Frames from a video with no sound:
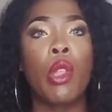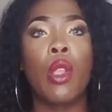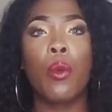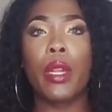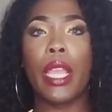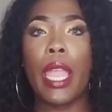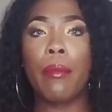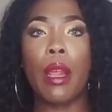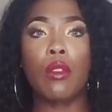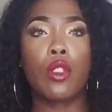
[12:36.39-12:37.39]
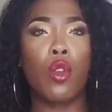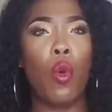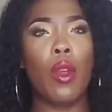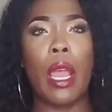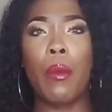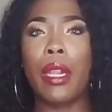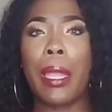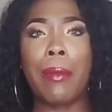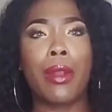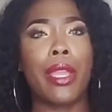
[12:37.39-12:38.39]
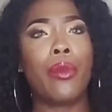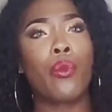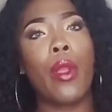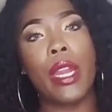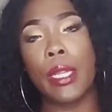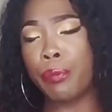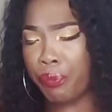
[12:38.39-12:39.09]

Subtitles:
when it came down to going out, when it came down to getting ready.